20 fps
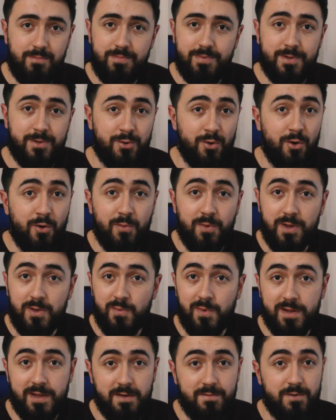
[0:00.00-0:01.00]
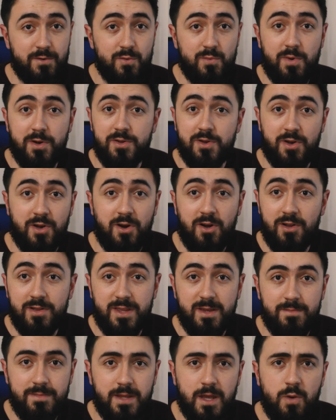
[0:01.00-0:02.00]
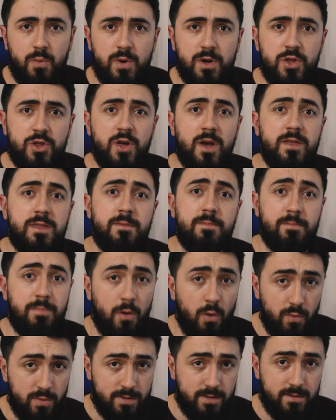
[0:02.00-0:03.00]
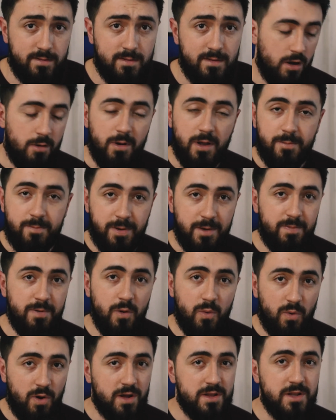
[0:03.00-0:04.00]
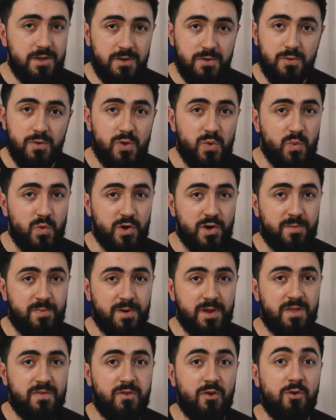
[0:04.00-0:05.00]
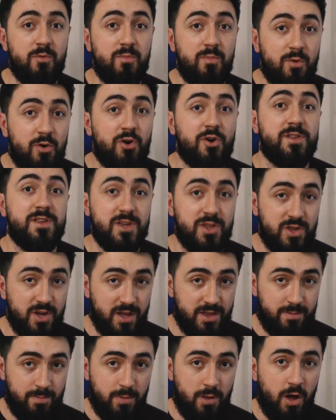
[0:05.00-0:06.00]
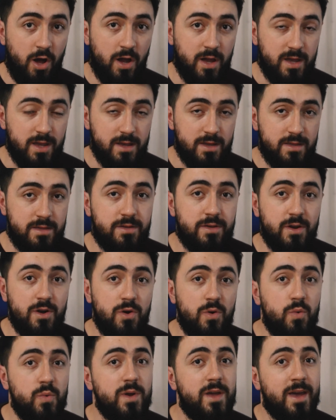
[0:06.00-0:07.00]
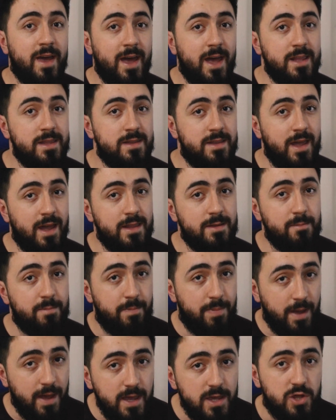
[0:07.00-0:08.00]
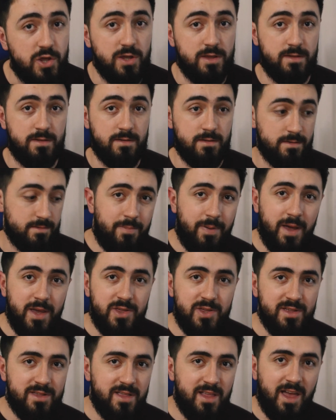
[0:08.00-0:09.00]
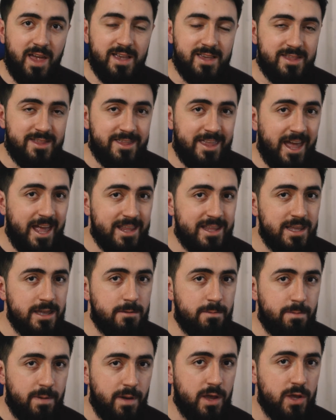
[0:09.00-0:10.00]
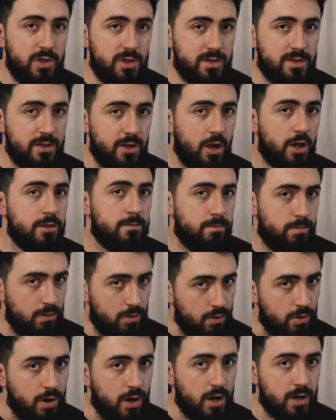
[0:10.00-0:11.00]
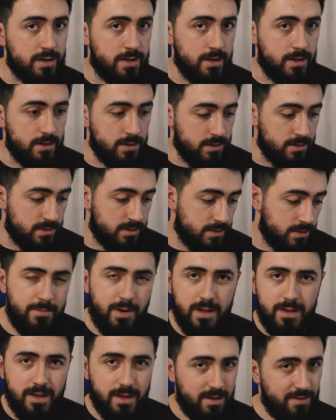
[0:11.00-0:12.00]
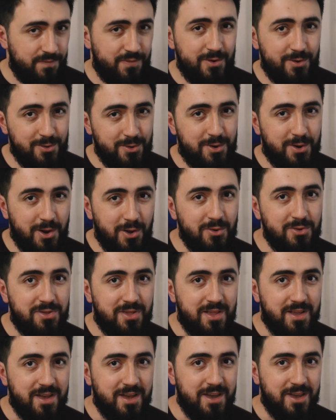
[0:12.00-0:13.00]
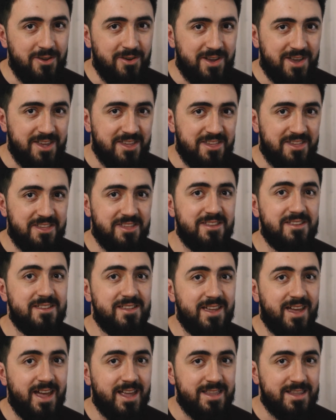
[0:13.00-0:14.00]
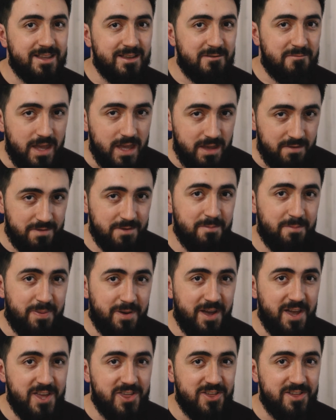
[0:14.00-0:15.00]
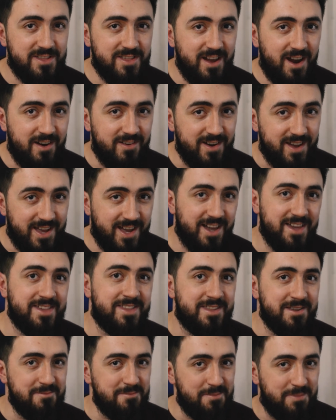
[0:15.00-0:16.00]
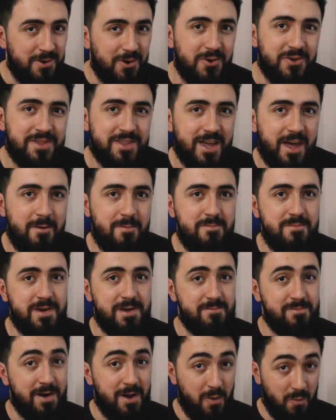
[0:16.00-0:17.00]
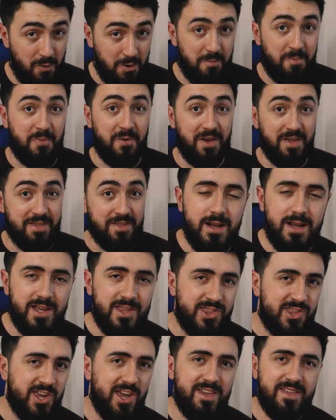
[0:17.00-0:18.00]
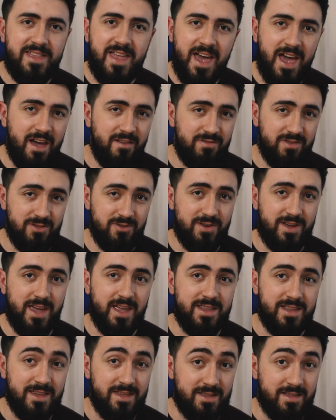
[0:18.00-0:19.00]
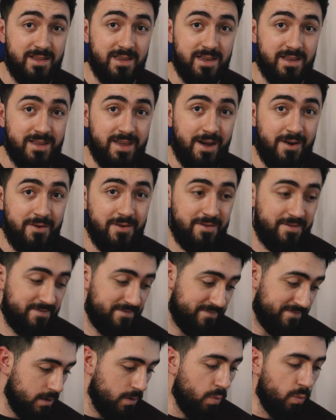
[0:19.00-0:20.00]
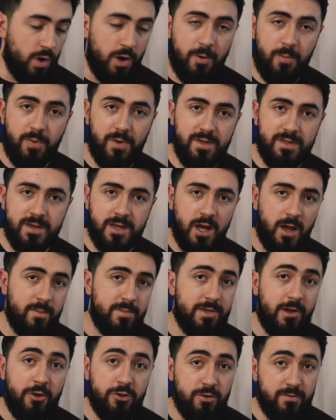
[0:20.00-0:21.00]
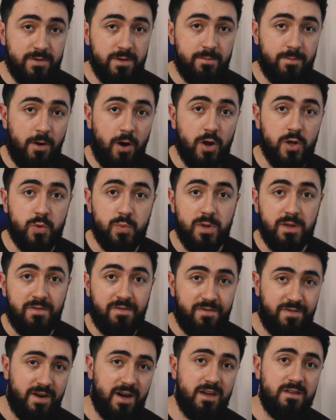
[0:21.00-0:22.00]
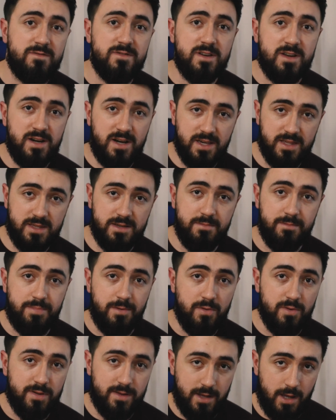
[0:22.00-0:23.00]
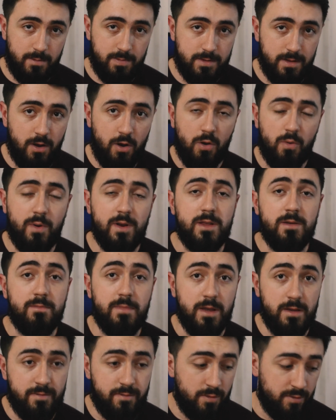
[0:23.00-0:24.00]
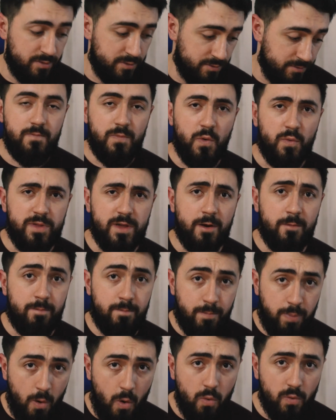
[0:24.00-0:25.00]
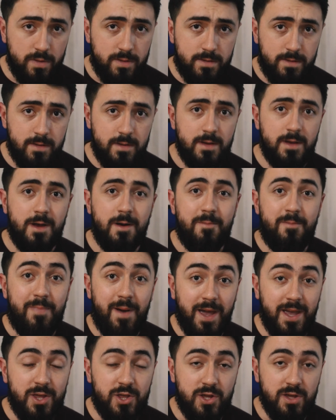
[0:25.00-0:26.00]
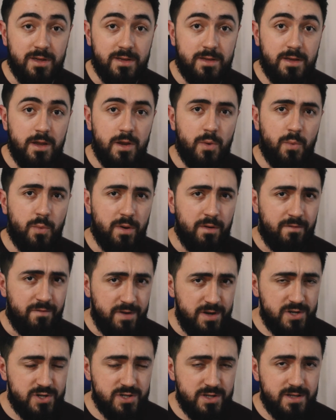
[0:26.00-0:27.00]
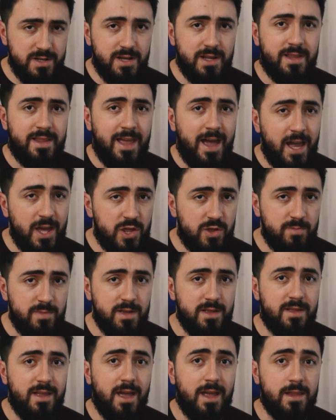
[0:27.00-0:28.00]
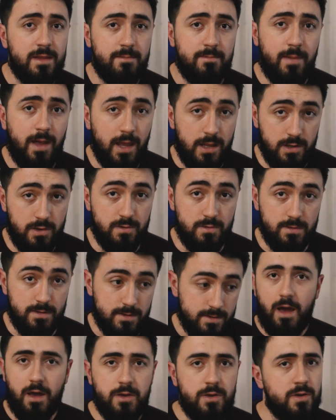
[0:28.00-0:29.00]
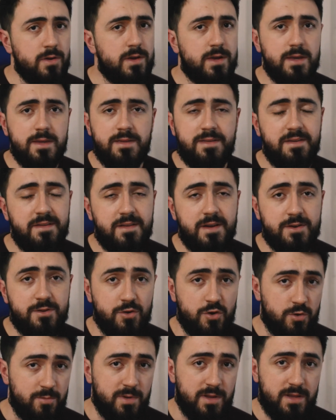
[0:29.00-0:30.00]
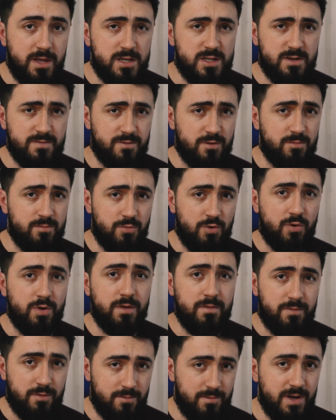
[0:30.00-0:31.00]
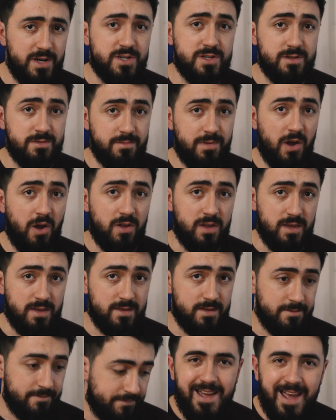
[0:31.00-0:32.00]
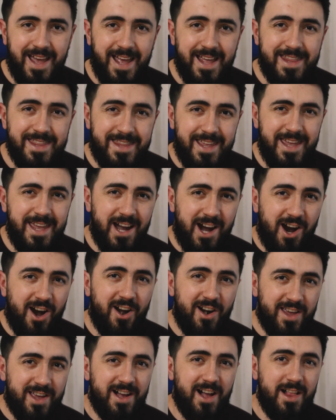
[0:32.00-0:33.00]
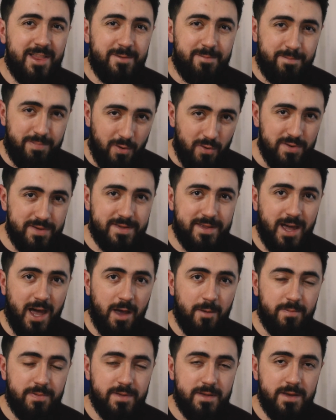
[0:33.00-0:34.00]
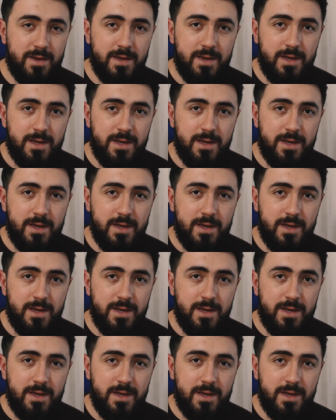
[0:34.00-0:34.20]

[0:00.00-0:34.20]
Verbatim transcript: stories, whatever you want to call them, they were just posts. But people wanted to use WordPress for more than just blogging, so we had then pages. Pages like static pages, not blog articles. But if you look closely, you can see that even pages are a custom post type made by WordPress. Just have a look at this link now. WordPress comes out of the box with 5 custom post types already made for you. Those are post, pages revision, attachment and menus. You can see their documentation for more information about this. And they are called post types